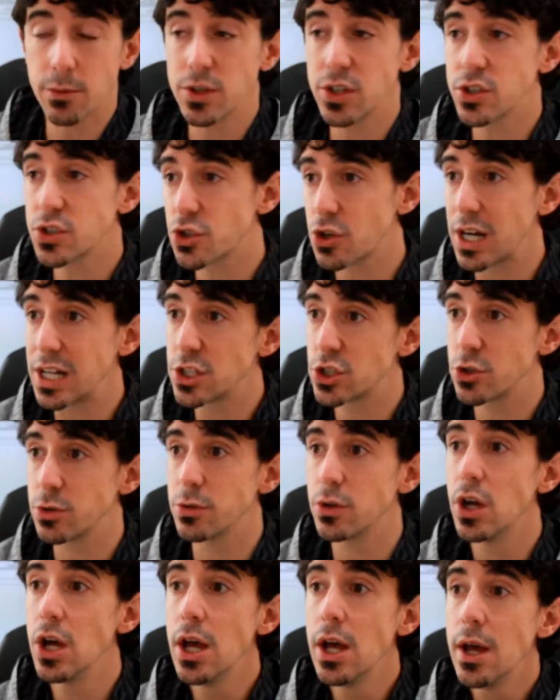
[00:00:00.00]
when you're trying
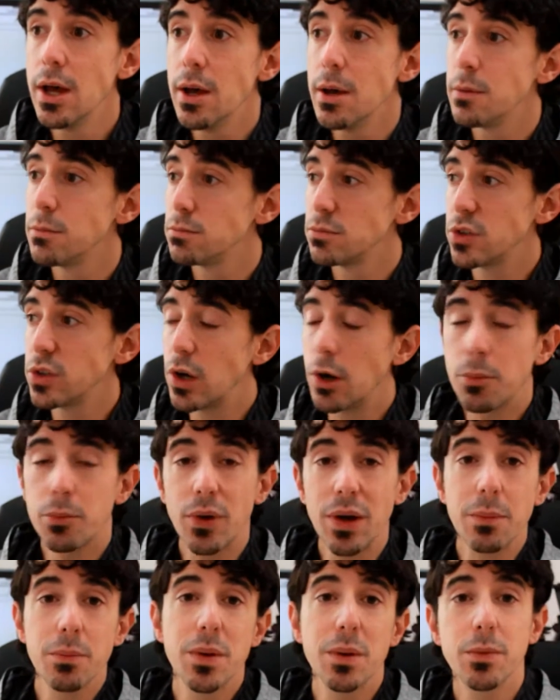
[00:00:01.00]
to,
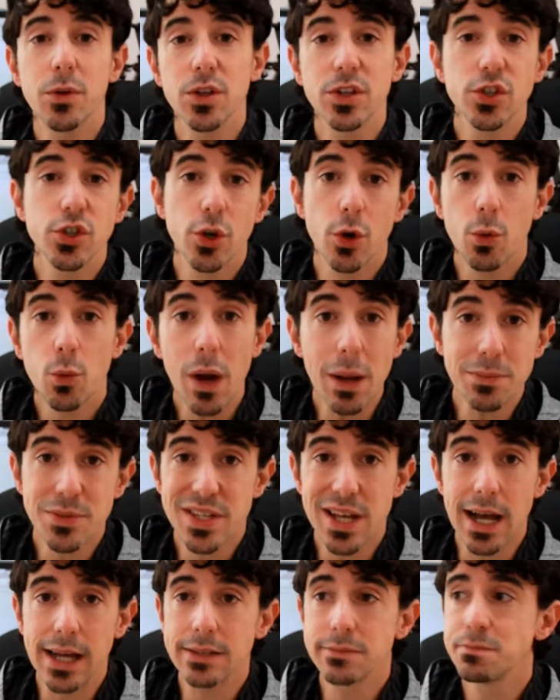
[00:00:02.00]
bring people into your
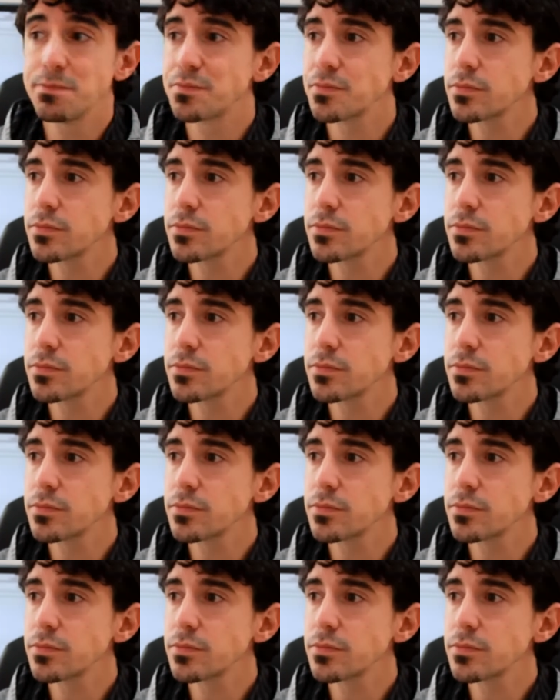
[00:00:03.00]
website,